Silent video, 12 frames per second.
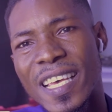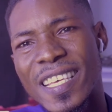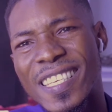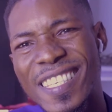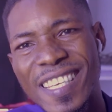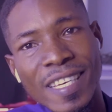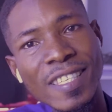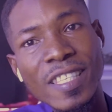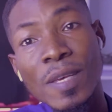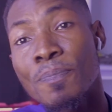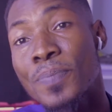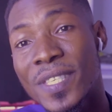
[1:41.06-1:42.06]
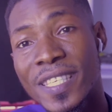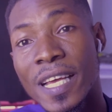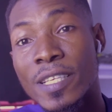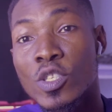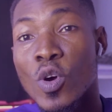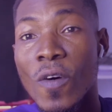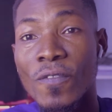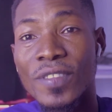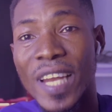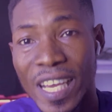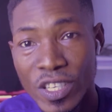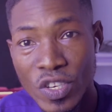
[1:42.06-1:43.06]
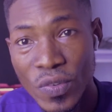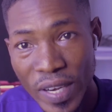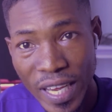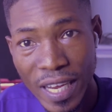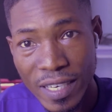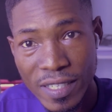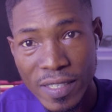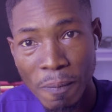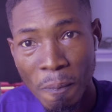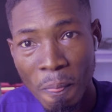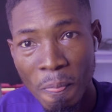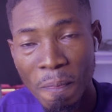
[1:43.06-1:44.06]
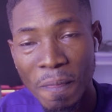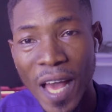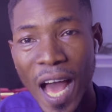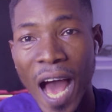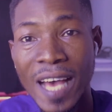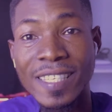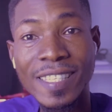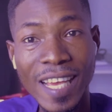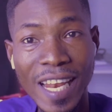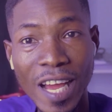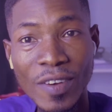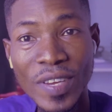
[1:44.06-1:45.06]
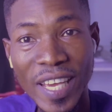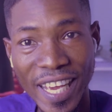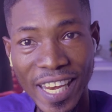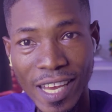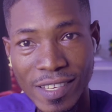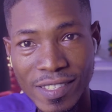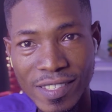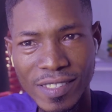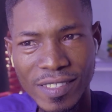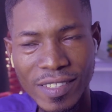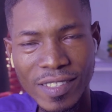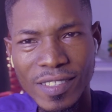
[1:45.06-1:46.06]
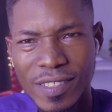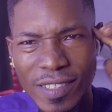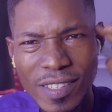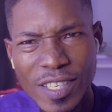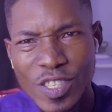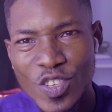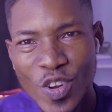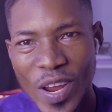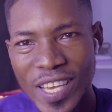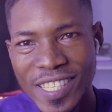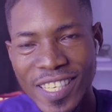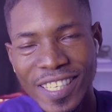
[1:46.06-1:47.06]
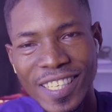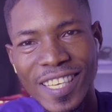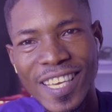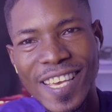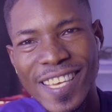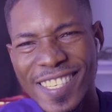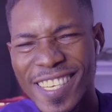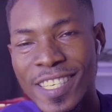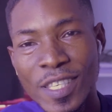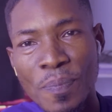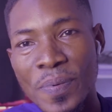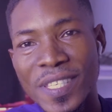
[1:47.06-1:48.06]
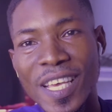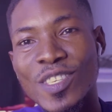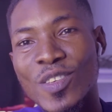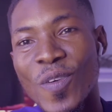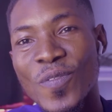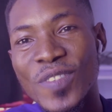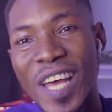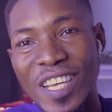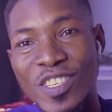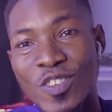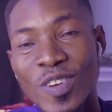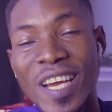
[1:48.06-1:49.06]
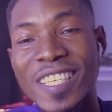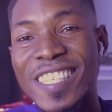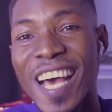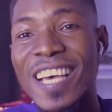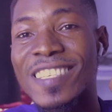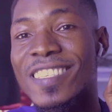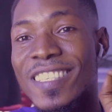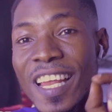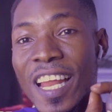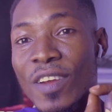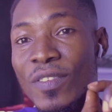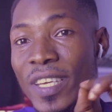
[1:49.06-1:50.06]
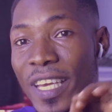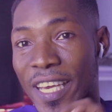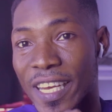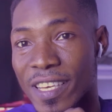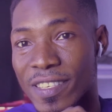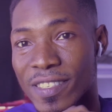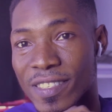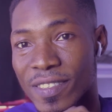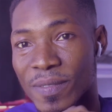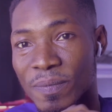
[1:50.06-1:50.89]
60% of Nigerians are salary earners. It's crazy. 60% of Nigerians are salary earners.